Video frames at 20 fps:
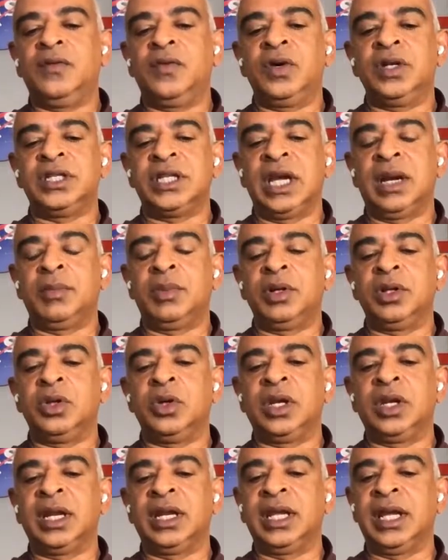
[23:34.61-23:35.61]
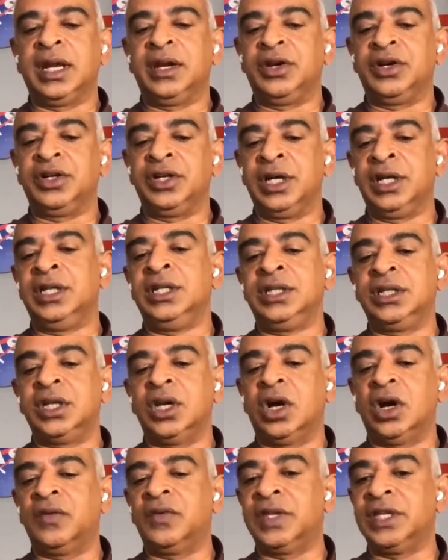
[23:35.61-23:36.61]
For example, you can get
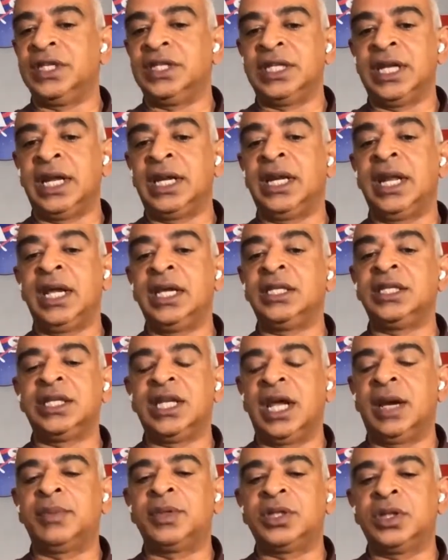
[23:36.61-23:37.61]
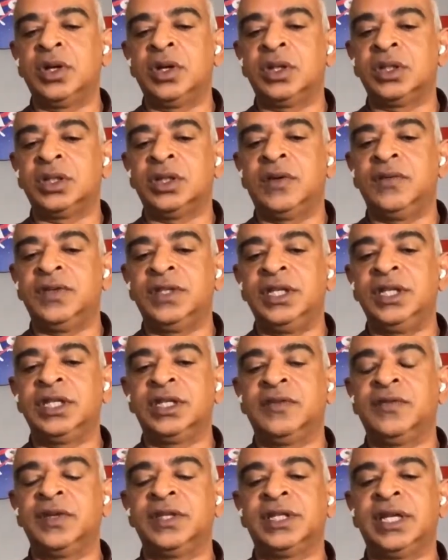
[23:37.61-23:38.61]
grids of these 10-day snapshots of sea
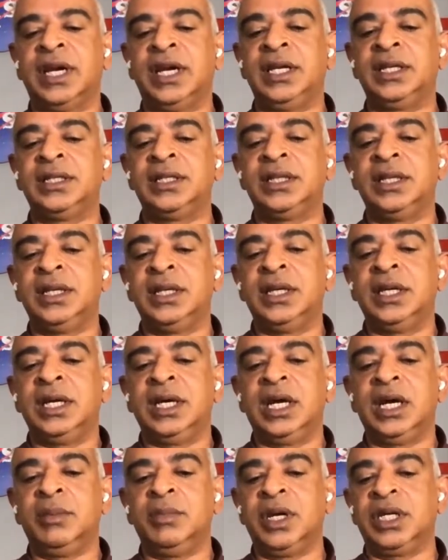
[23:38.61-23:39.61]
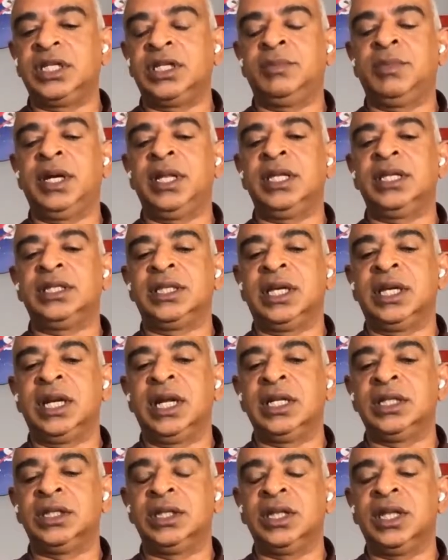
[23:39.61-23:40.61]
surface height measured by these
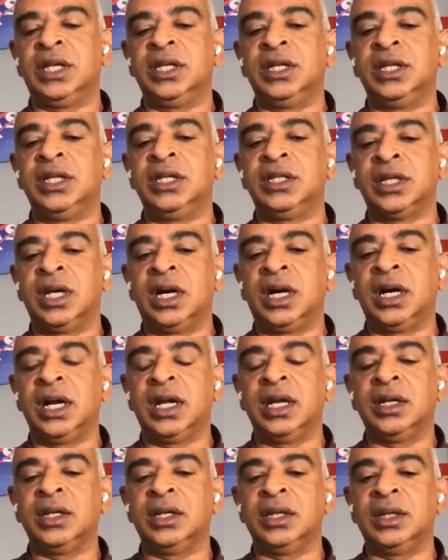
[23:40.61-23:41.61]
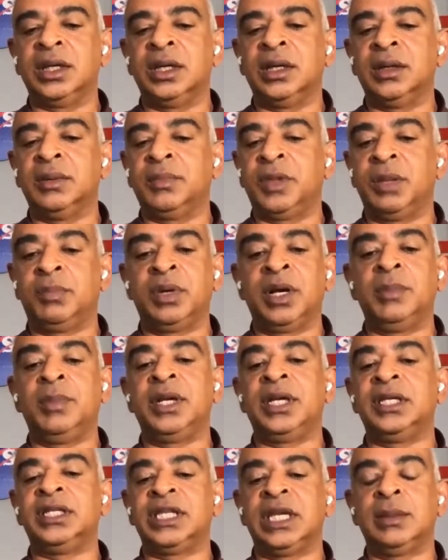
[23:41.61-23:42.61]
satellites. These are the
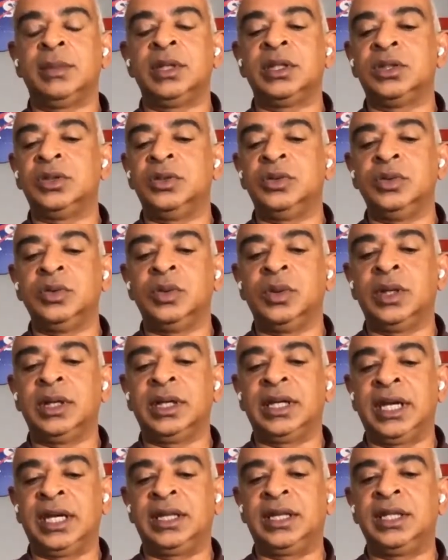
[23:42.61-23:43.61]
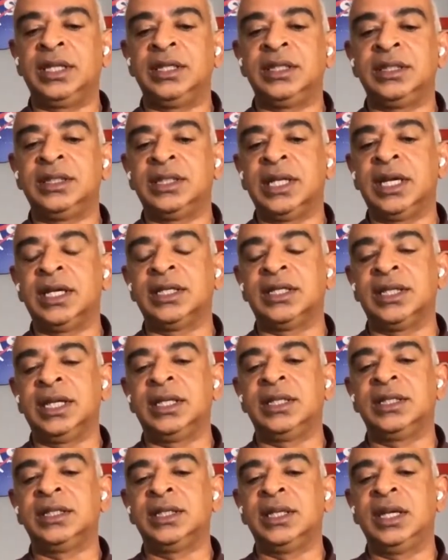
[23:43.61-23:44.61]
public is able to get these data
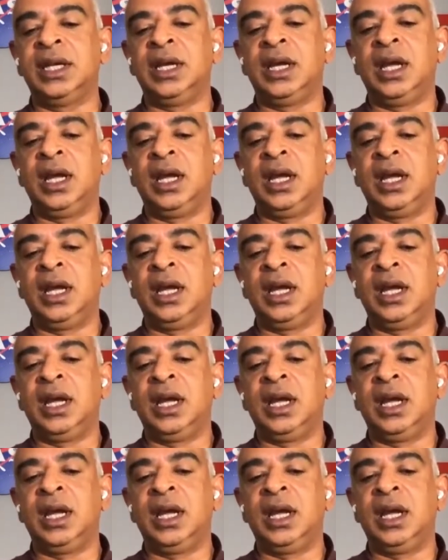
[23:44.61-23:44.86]
sets.